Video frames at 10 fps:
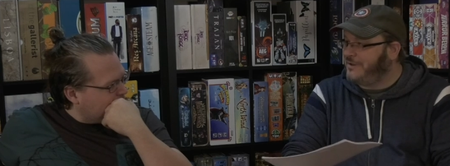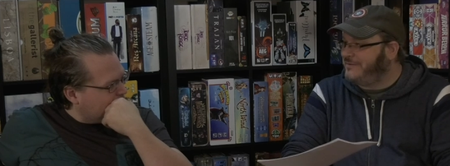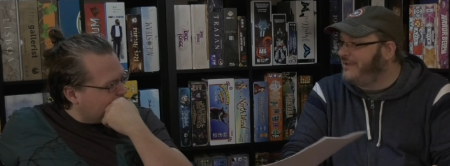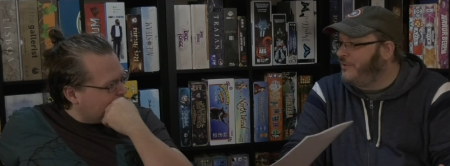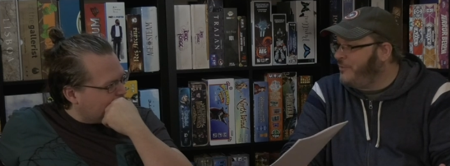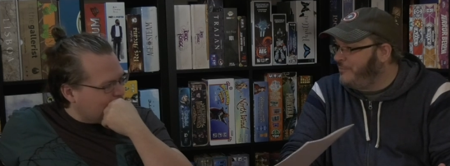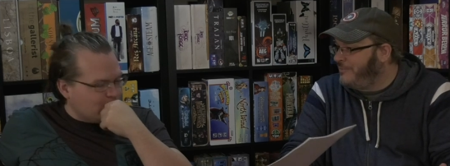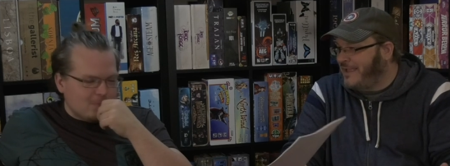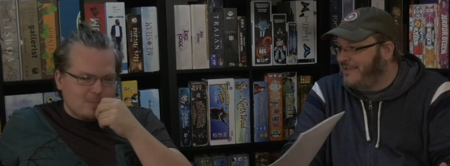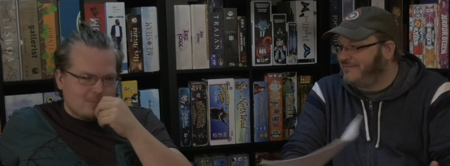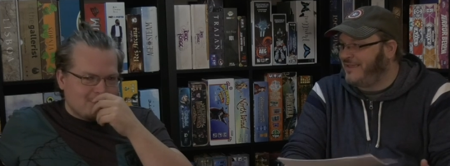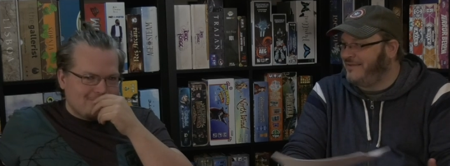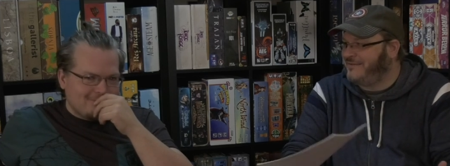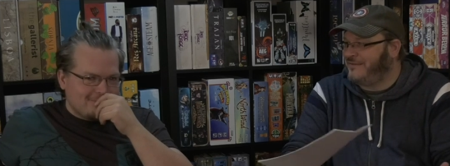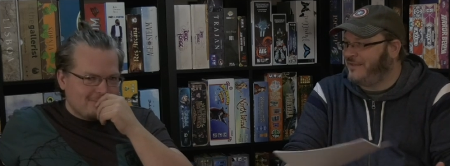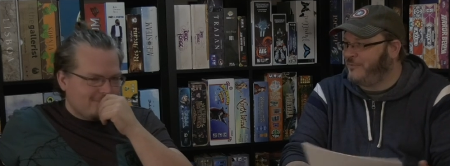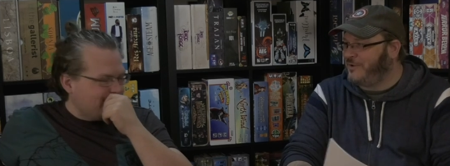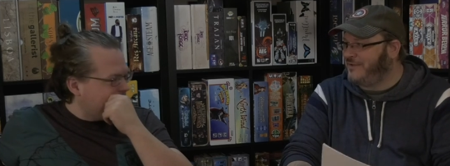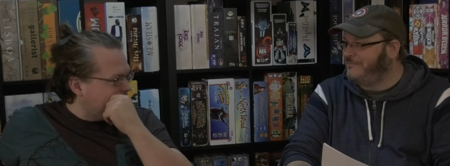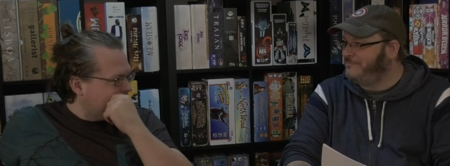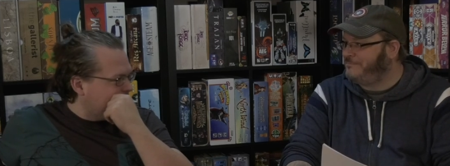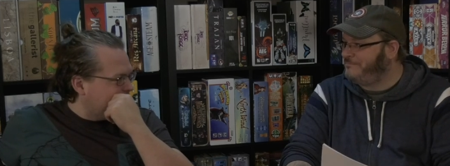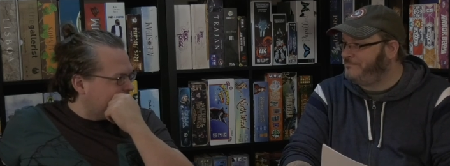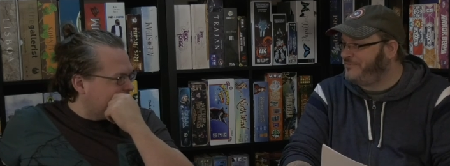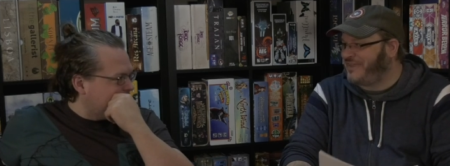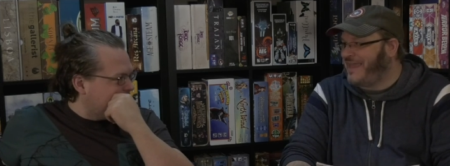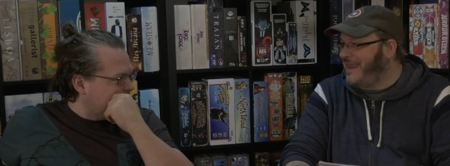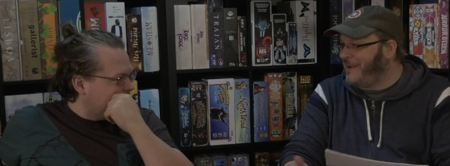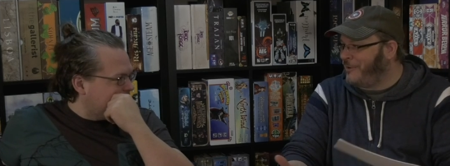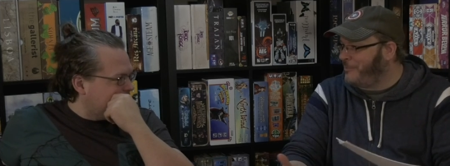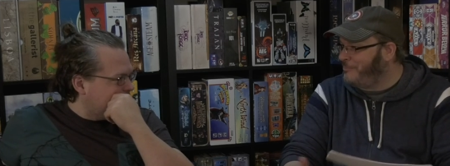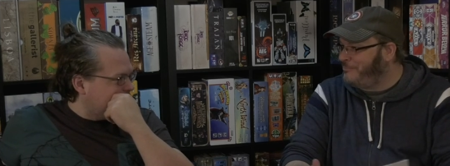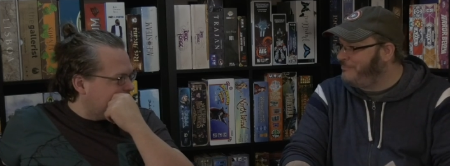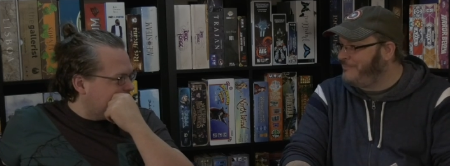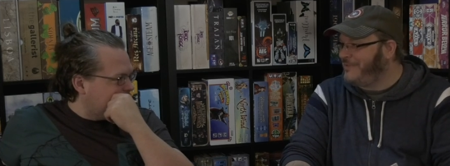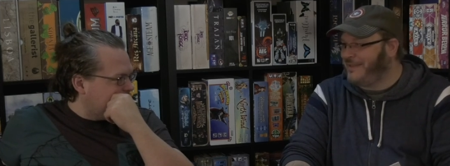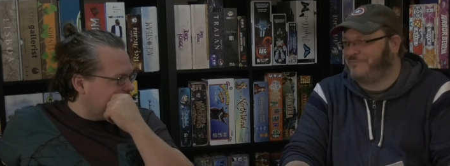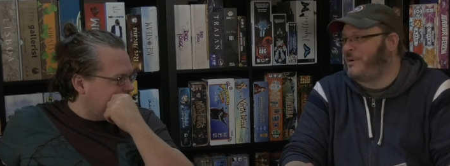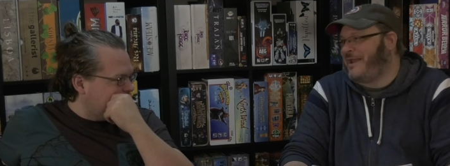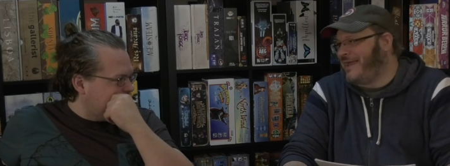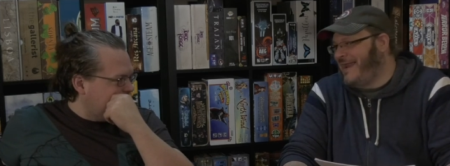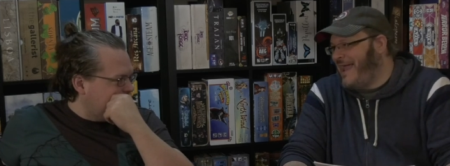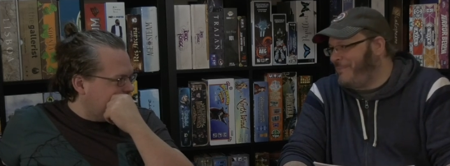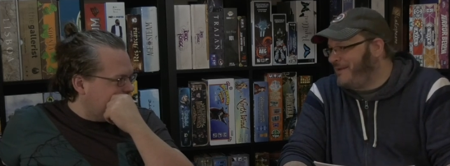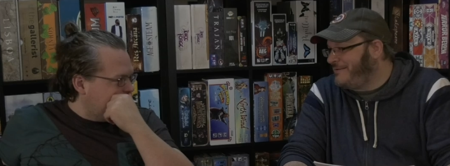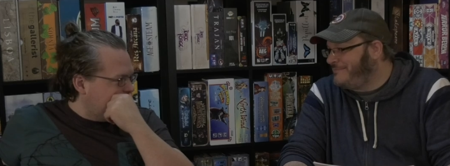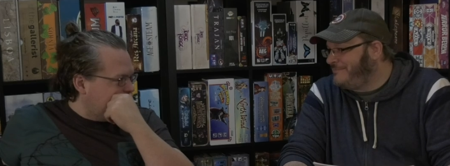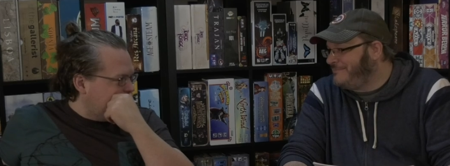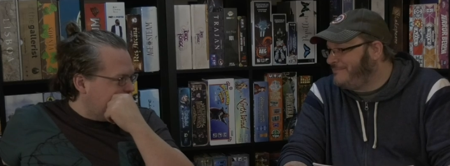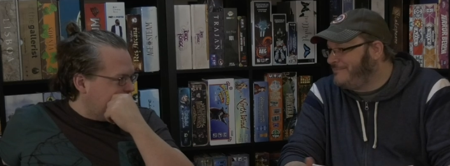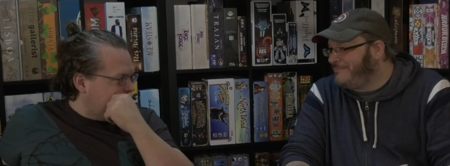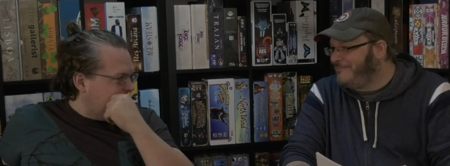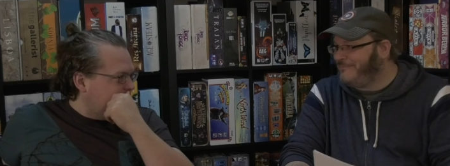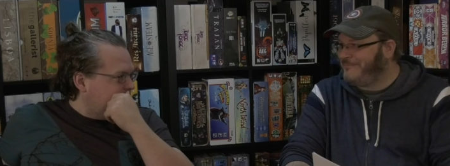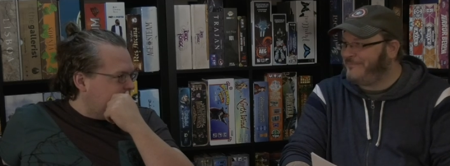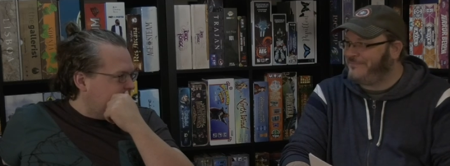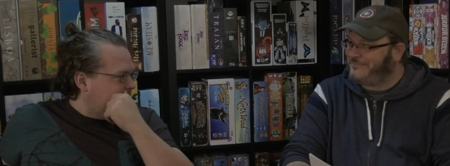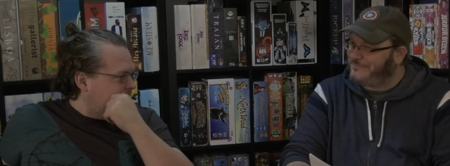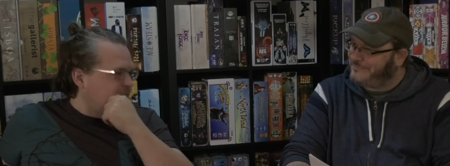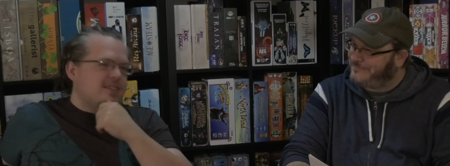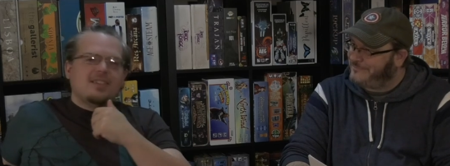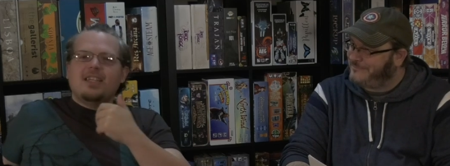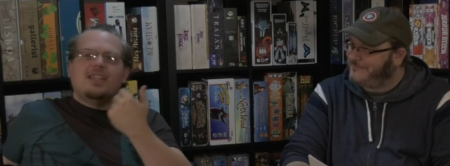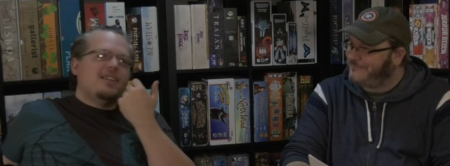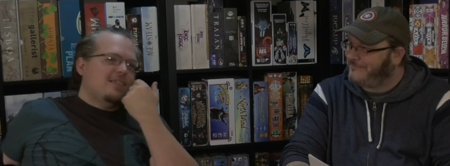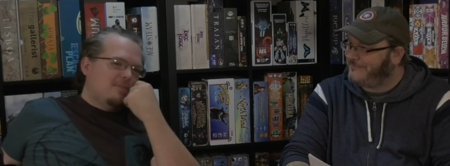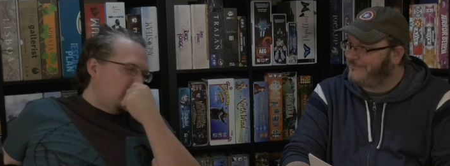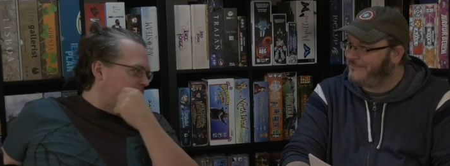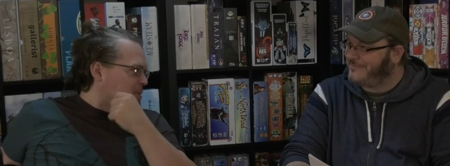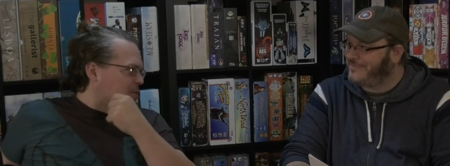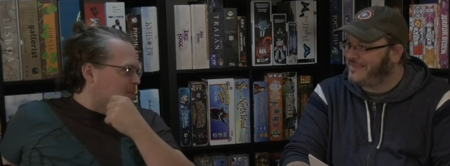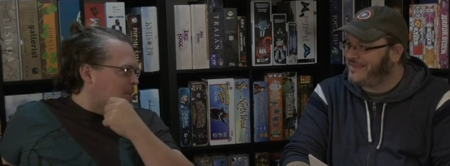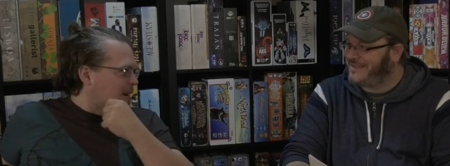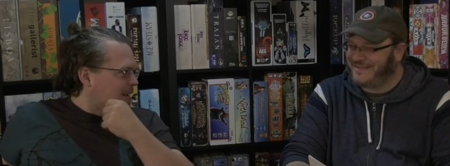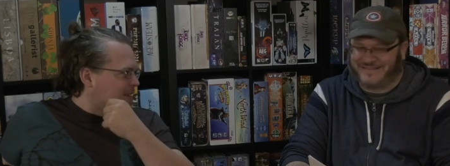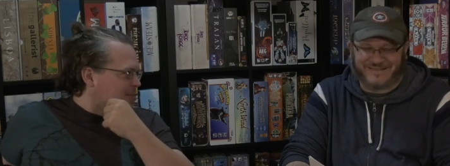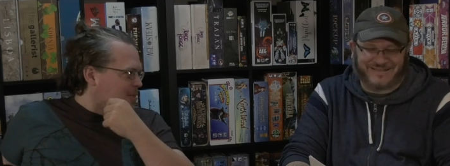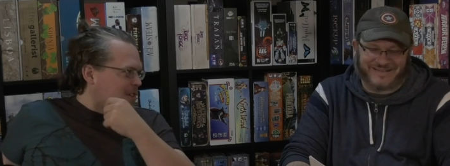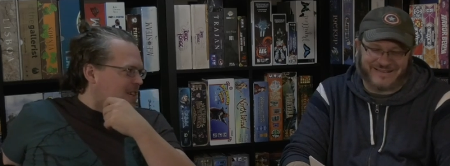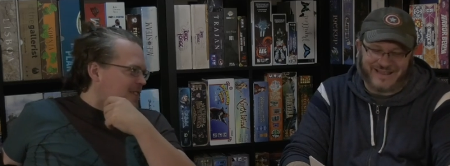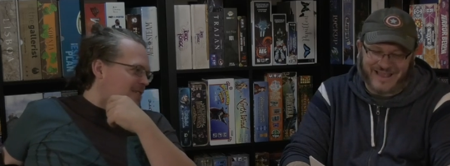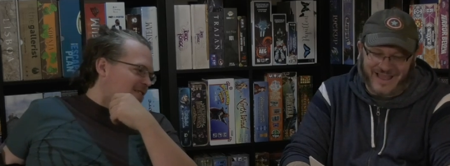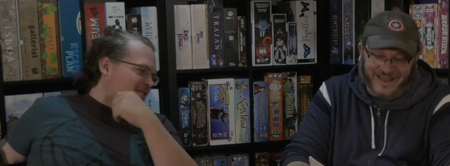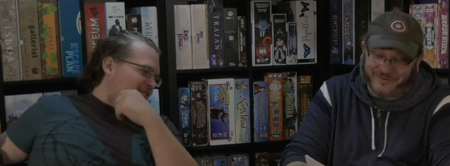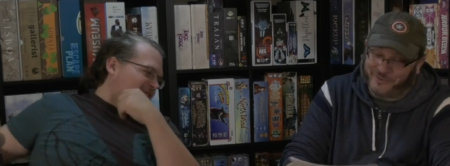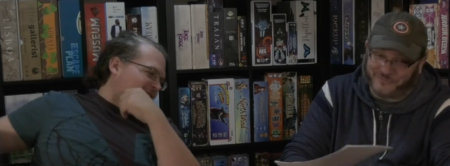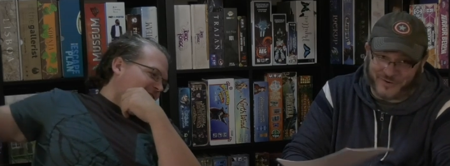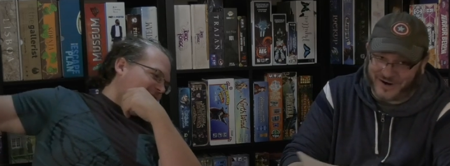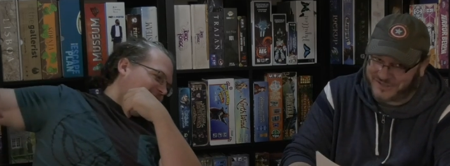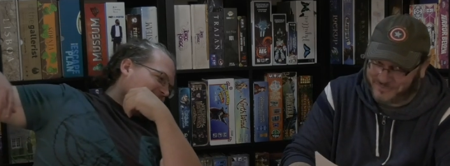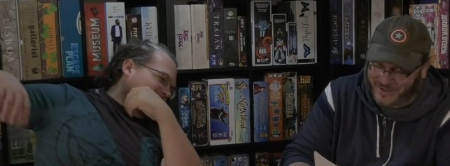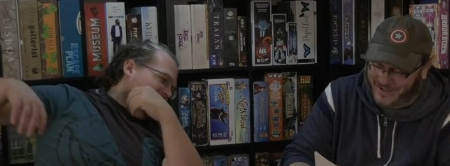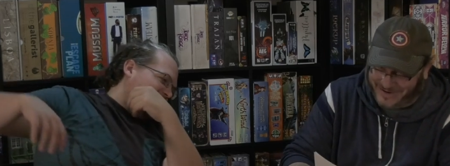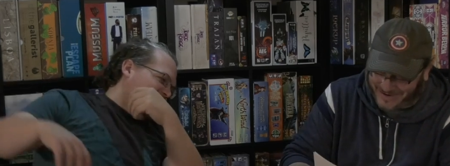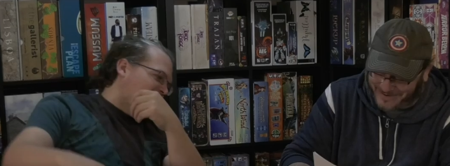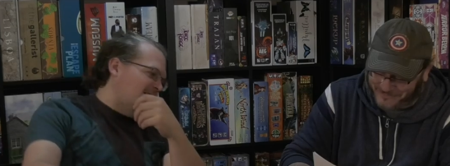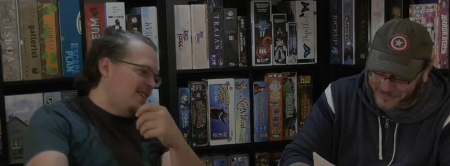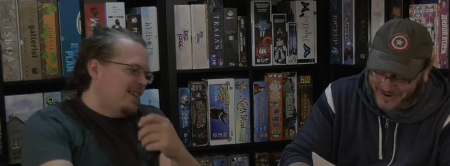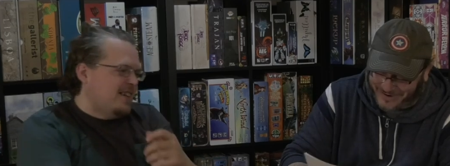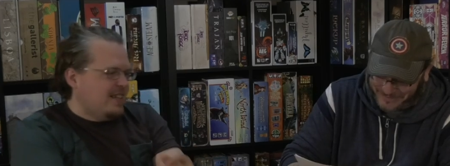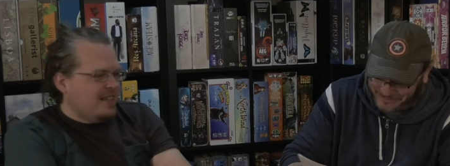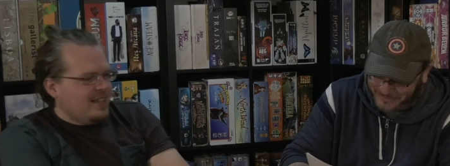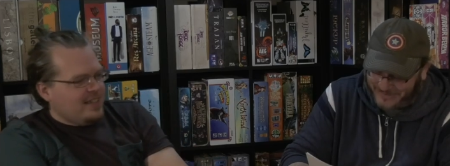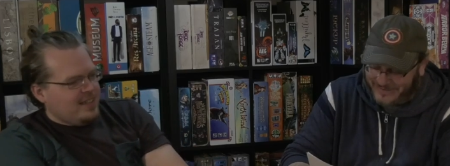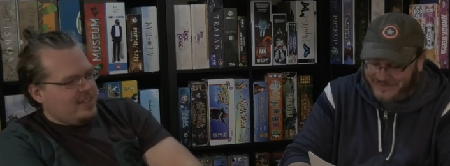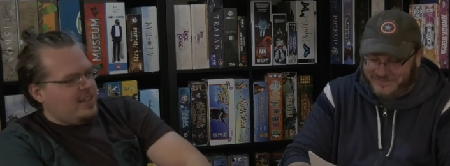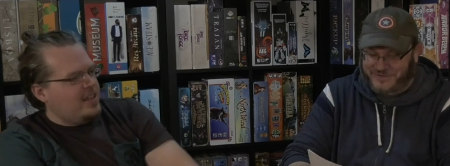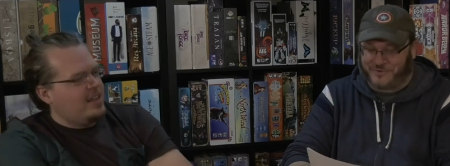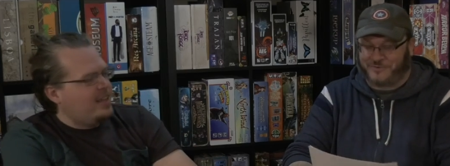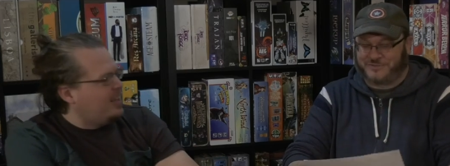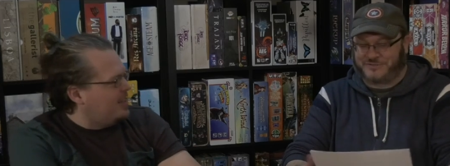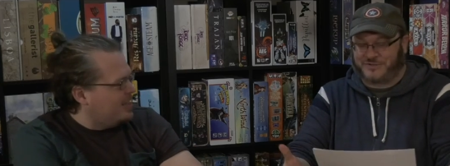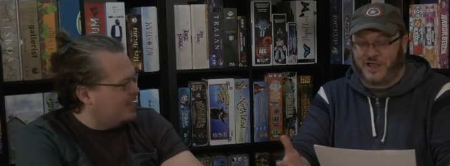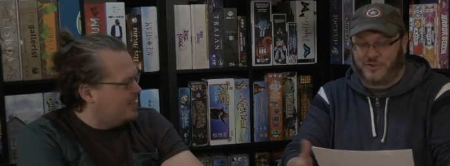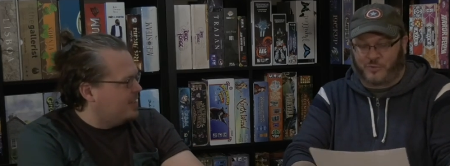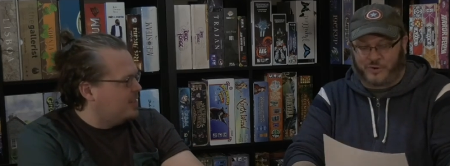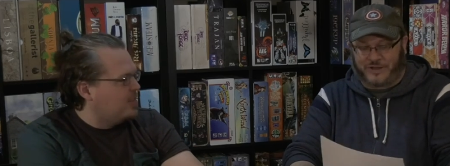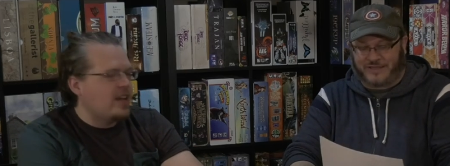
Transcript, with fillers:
Speaker 1: until, like I said, until they re skin it or it's probably not going to happen.
Speaker 2: Doesn't need it. People are still buying it. We're mhm. good. I don't know if they're actually buying it anymore. I don't know. So, so Concordia.